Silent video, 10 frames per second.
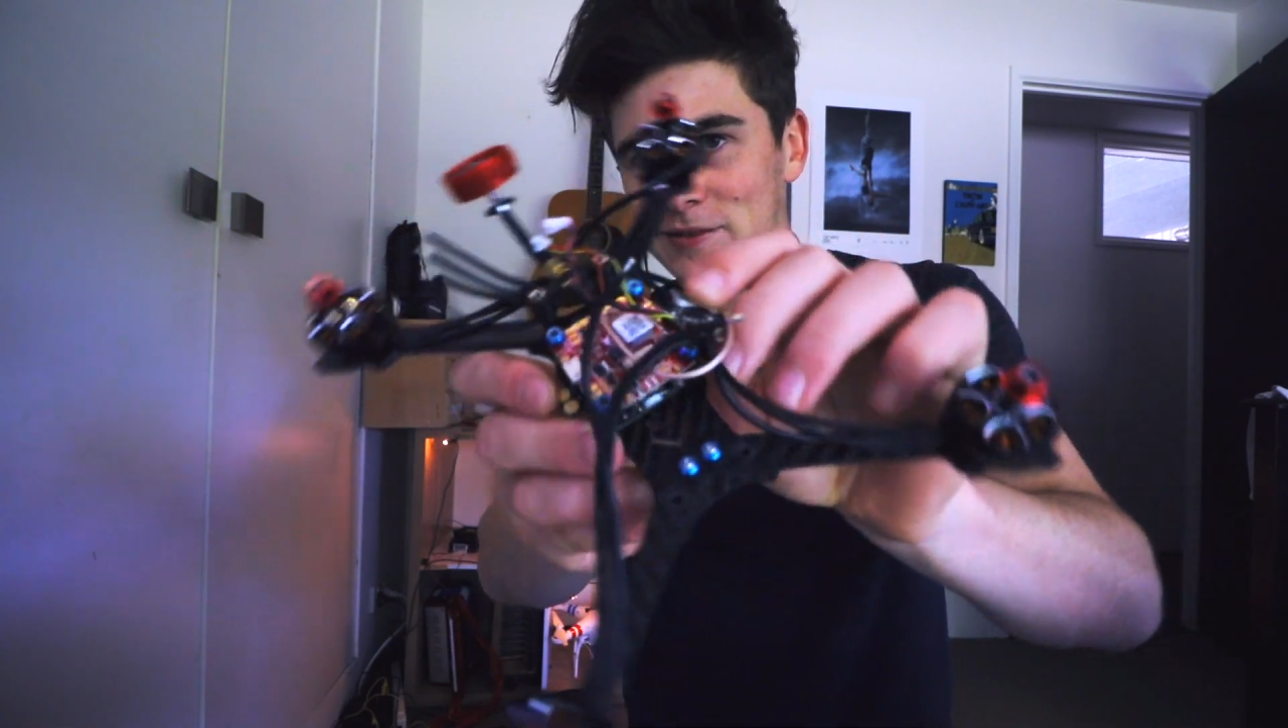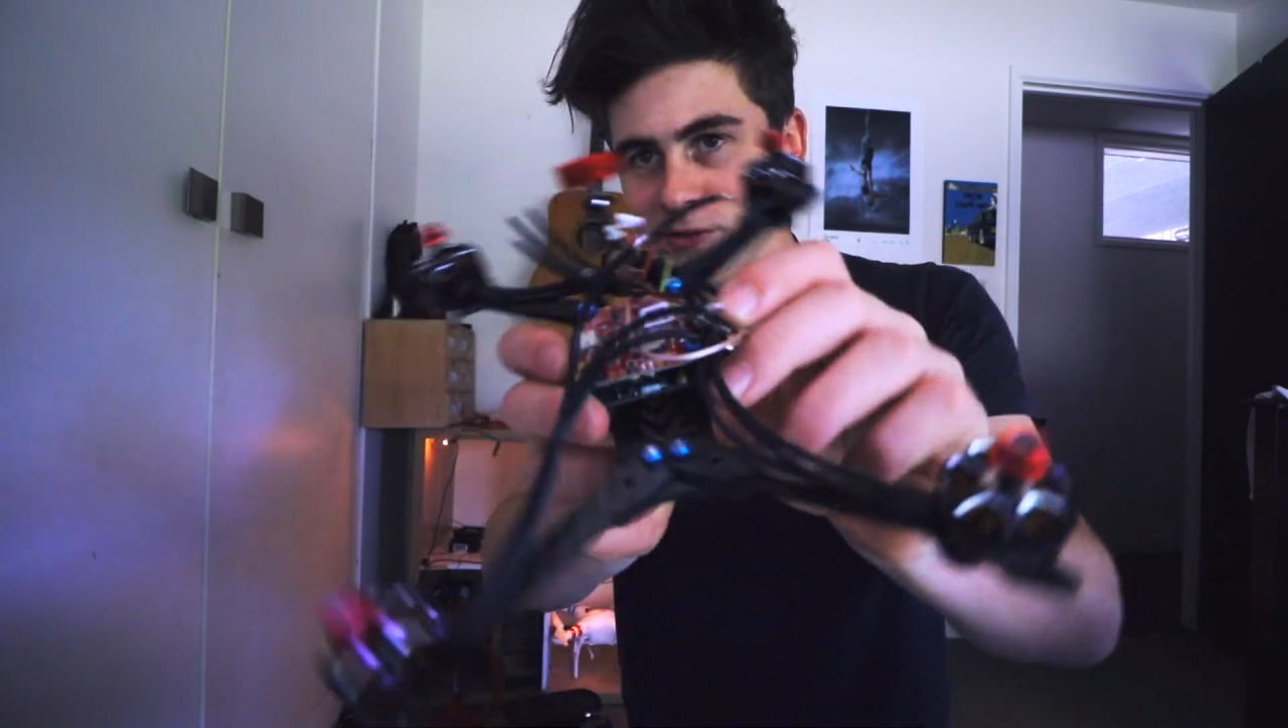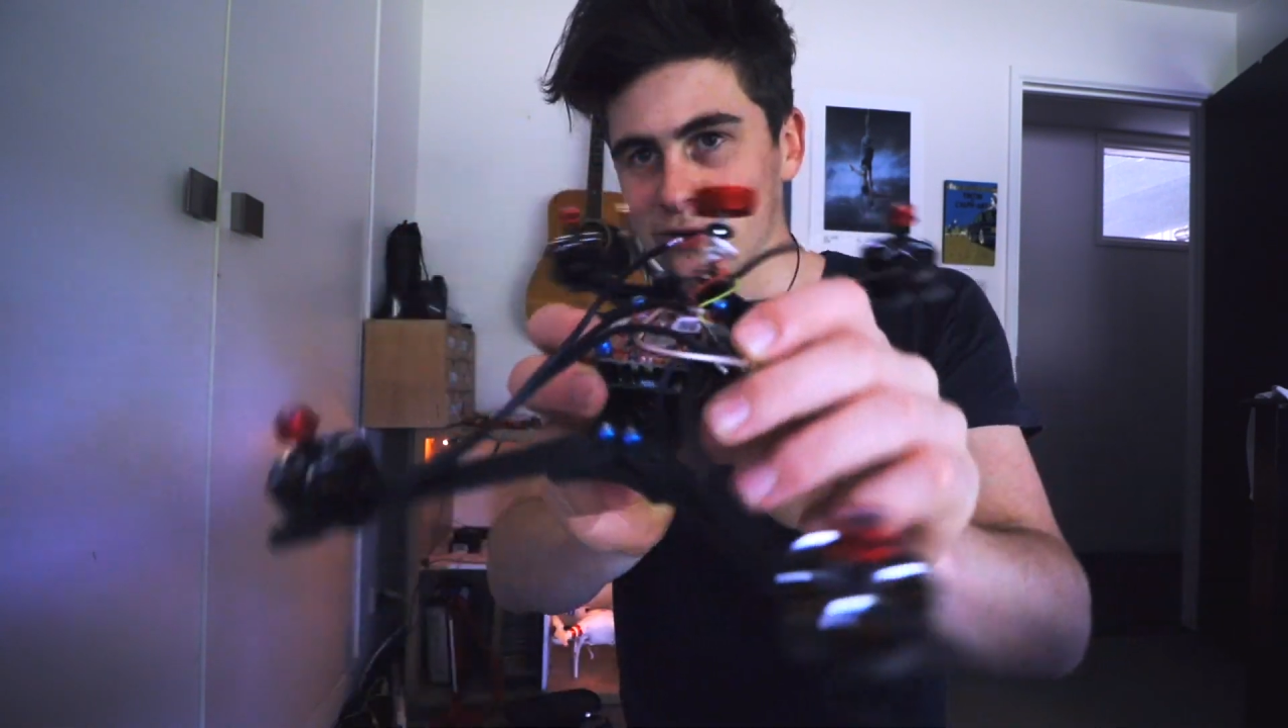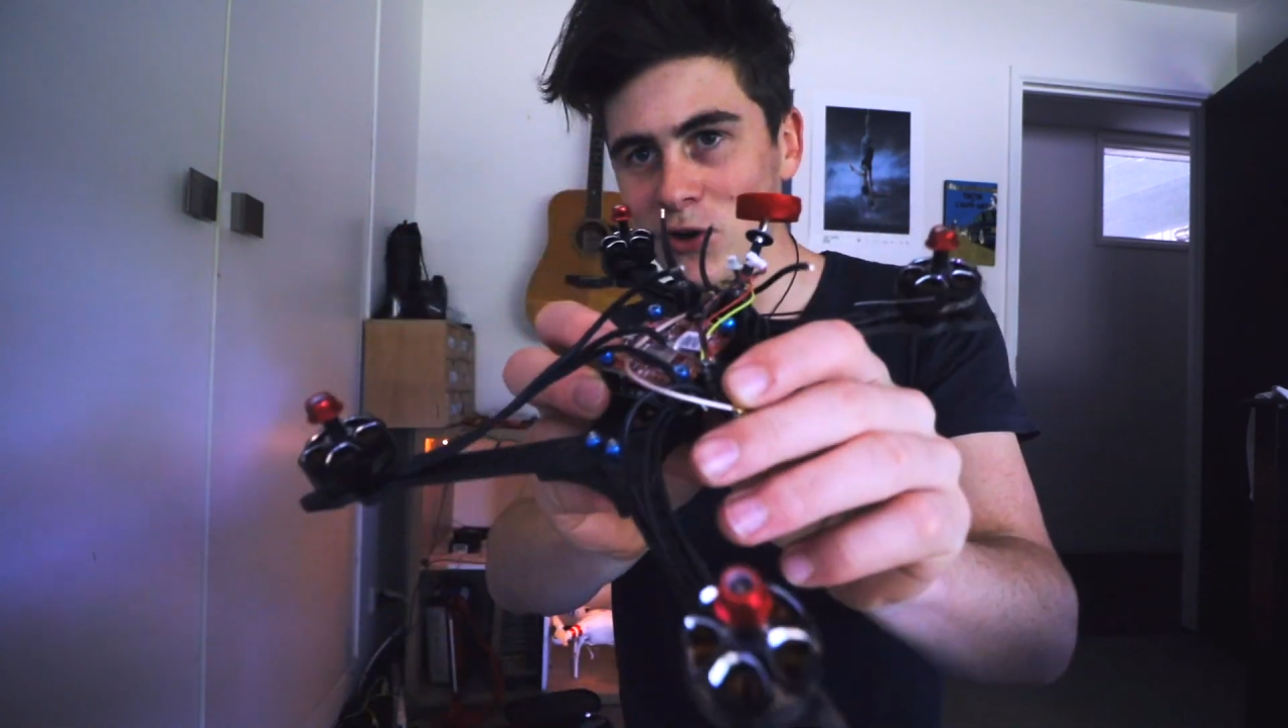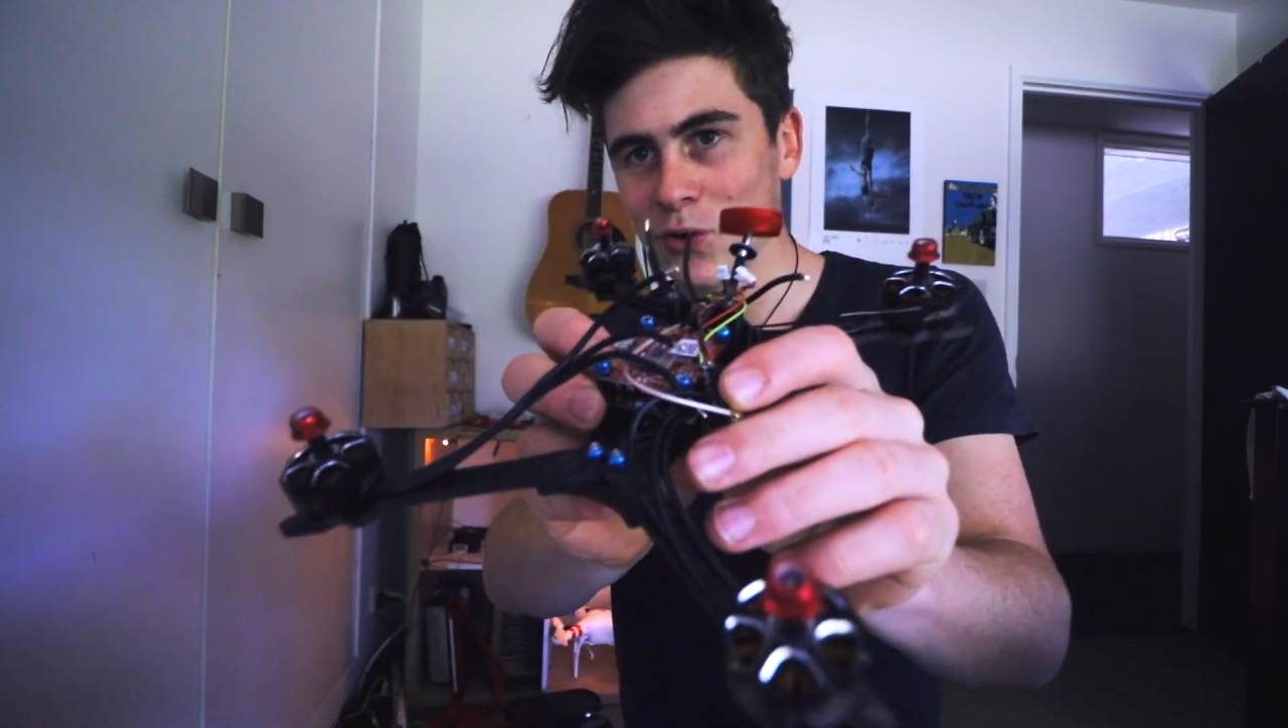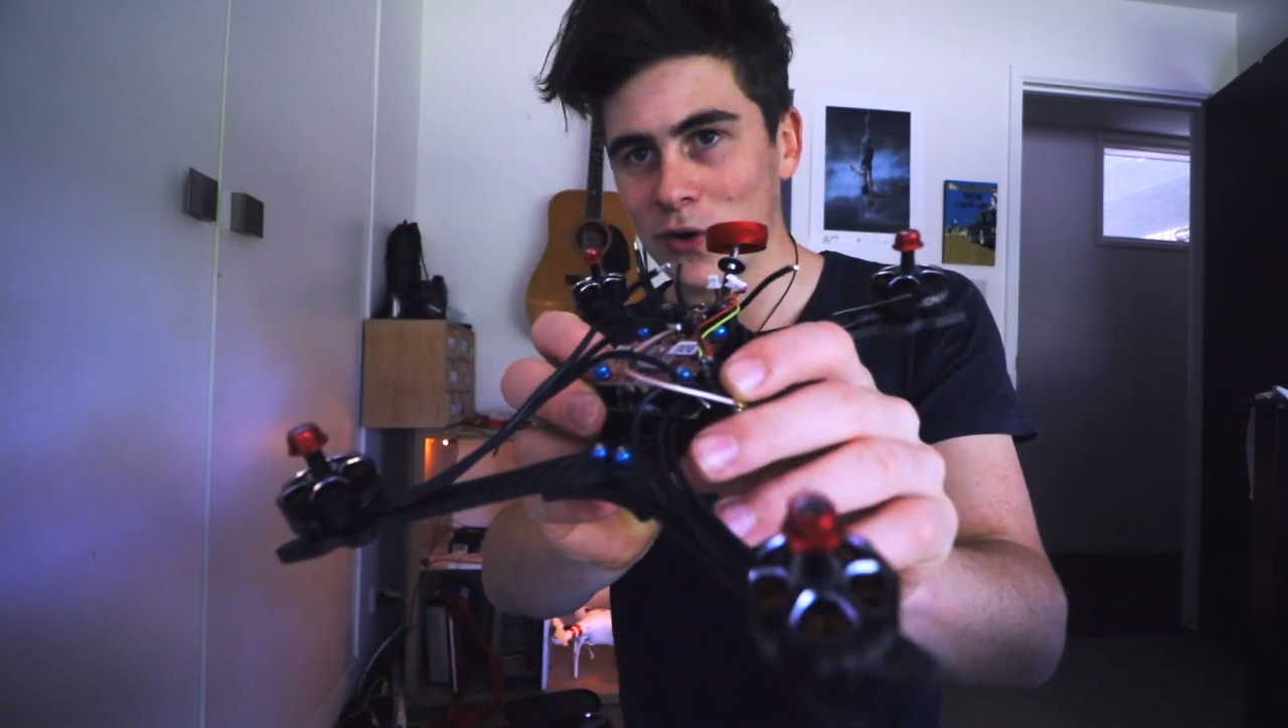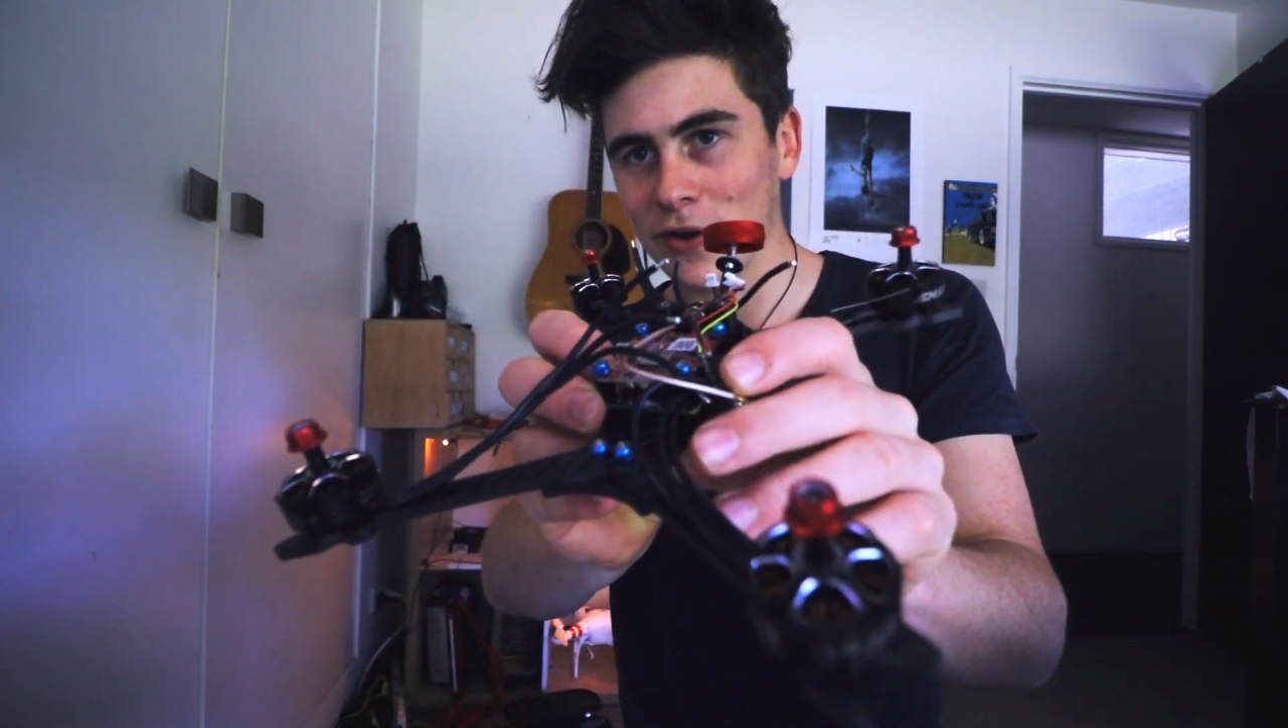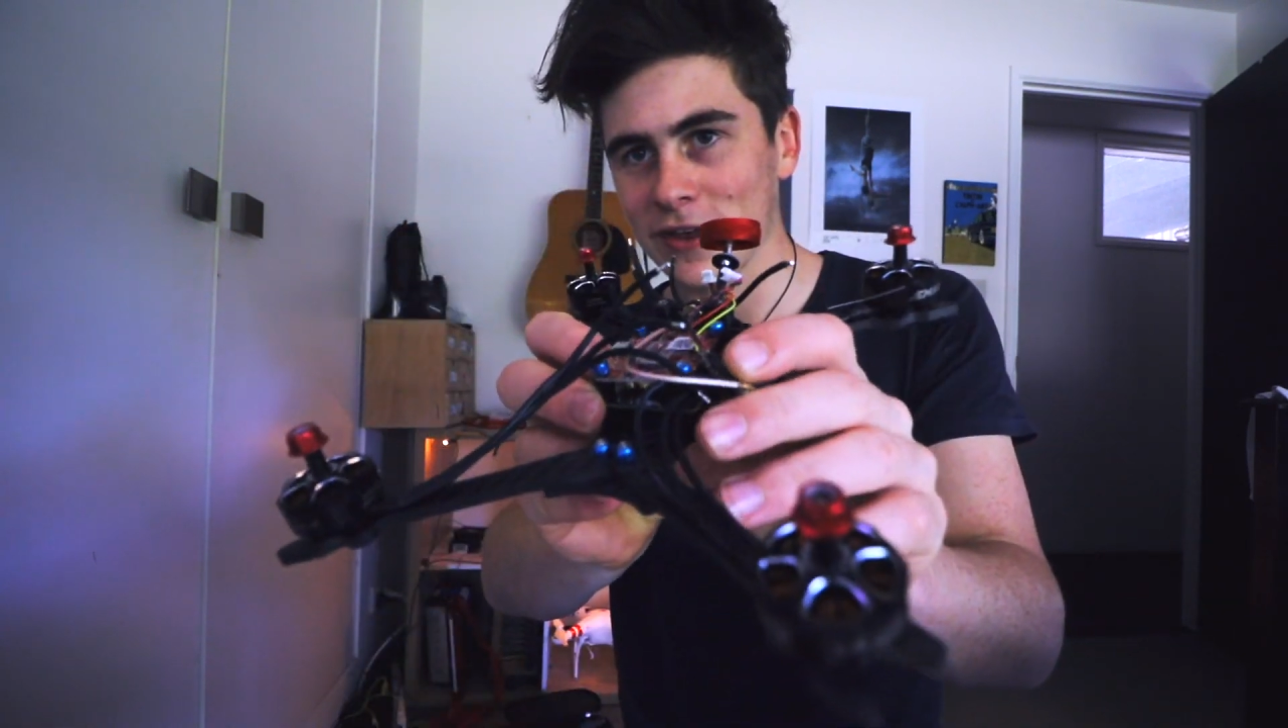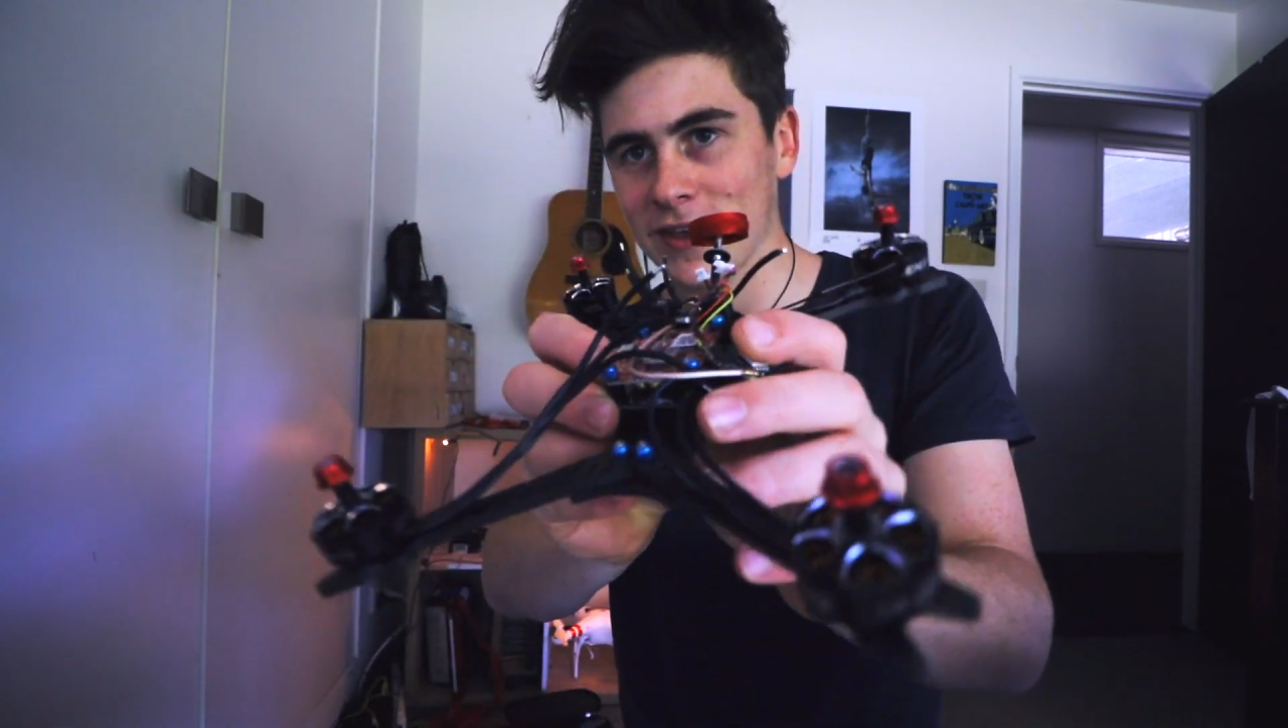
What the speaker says: New quad.